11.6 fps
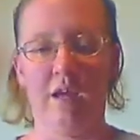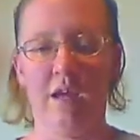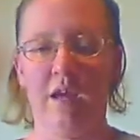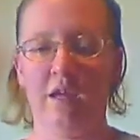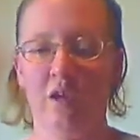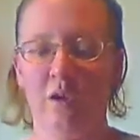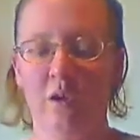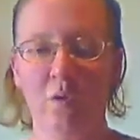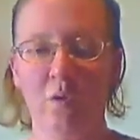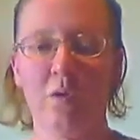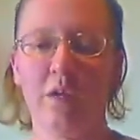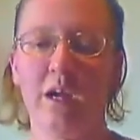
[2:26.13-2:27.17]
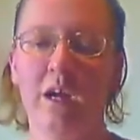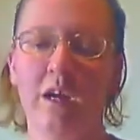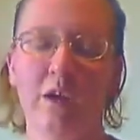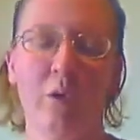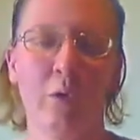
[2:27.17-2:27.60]
and you go on there,
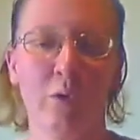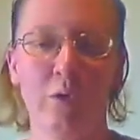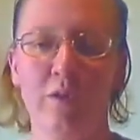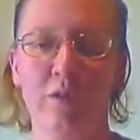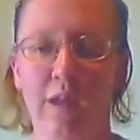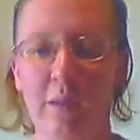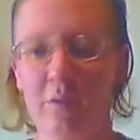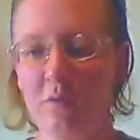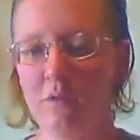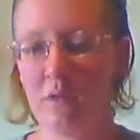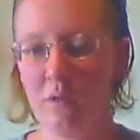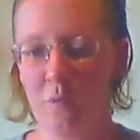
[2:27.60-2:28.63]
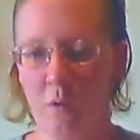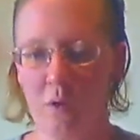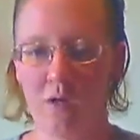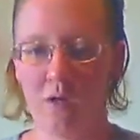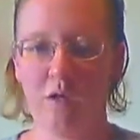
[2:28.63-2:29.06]
you order the samples that you
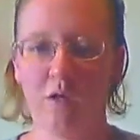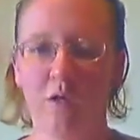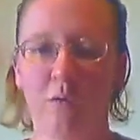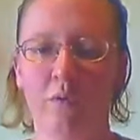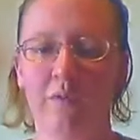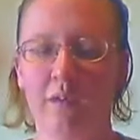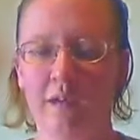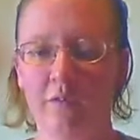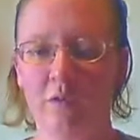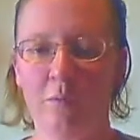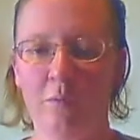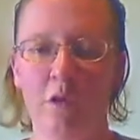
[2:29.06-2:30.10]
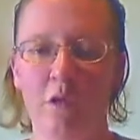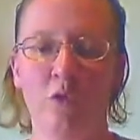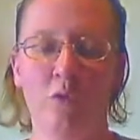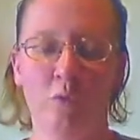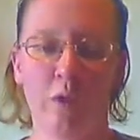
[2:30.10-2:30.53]
want, you receive them,
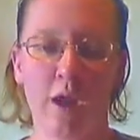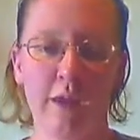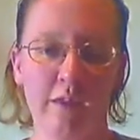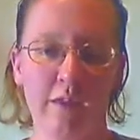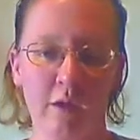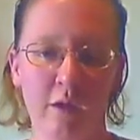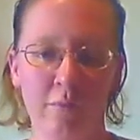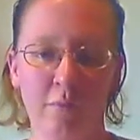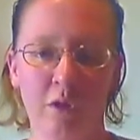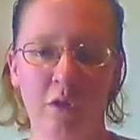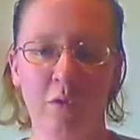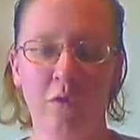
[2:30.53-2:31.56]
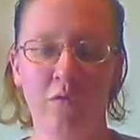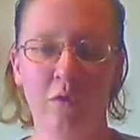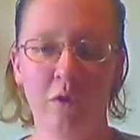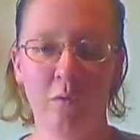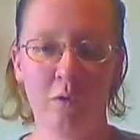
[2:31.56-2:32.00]
you try them, you
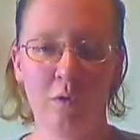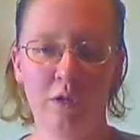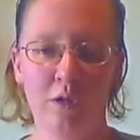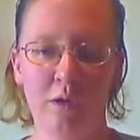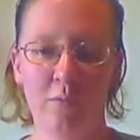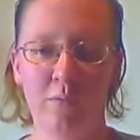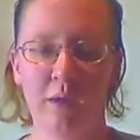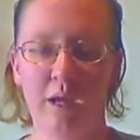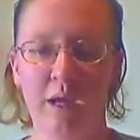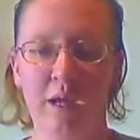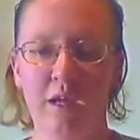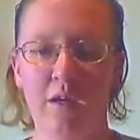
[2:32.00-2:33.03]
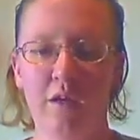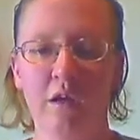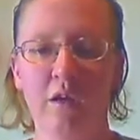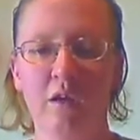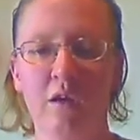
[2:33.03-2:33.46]
review on them, and
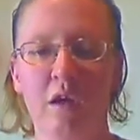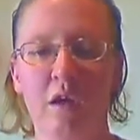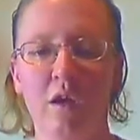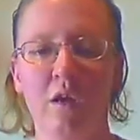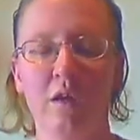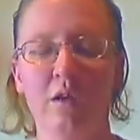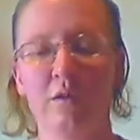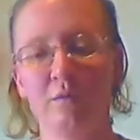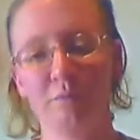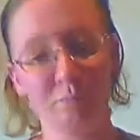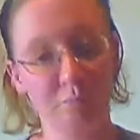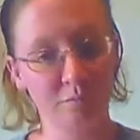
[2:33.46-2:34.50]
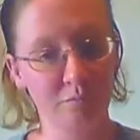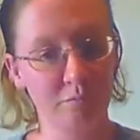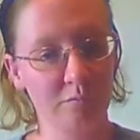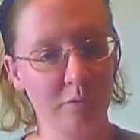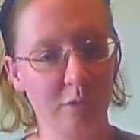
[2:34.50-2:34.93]
uh,
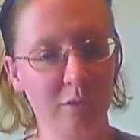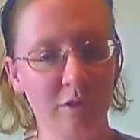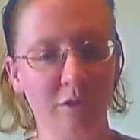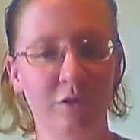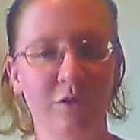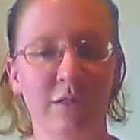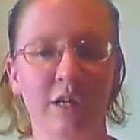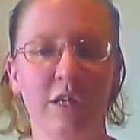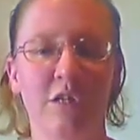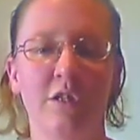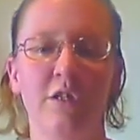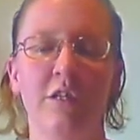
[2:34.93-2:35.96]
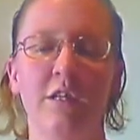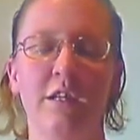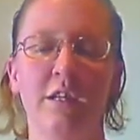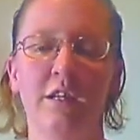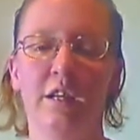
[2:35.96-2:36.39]
pretty much do a discussion,
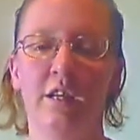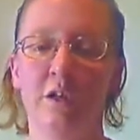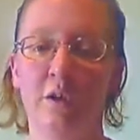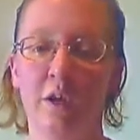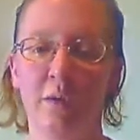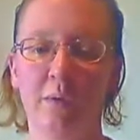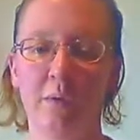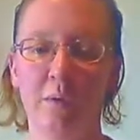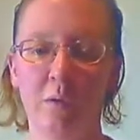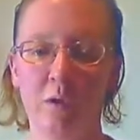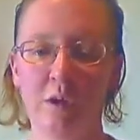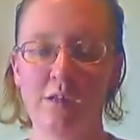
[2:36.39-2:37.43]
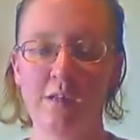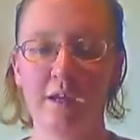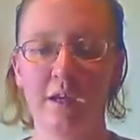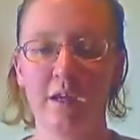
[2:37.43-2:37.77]
and then you get rewards.